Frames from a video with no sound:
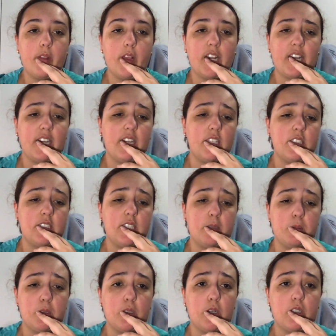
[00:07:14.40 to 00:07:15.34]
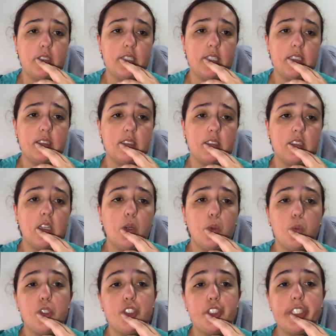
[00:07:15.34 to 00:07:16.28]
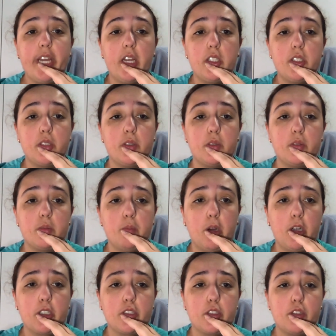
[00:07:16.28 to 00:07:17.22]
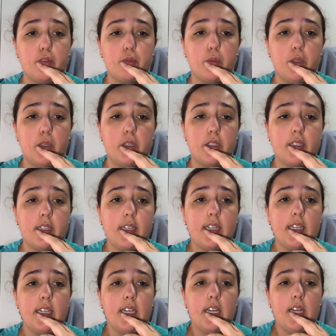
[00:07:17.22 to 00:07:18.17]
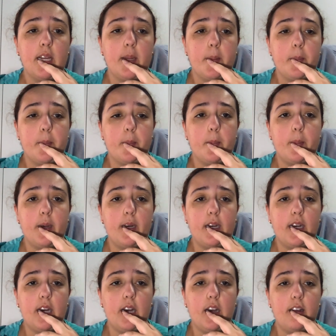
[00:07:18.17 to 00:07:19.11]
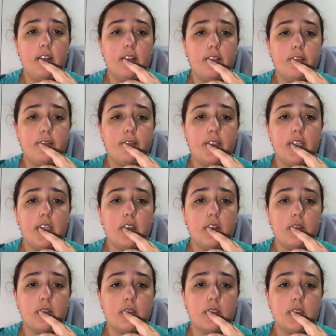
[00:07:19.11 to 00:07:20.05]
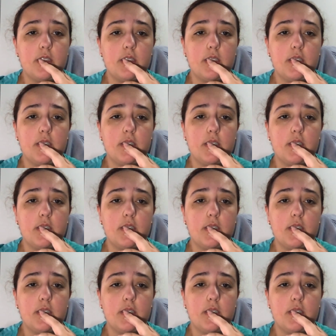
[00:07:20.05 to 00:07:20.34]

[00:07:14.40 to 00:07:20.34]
can add table of contents, which you can do in Microsoft Word. But I've found,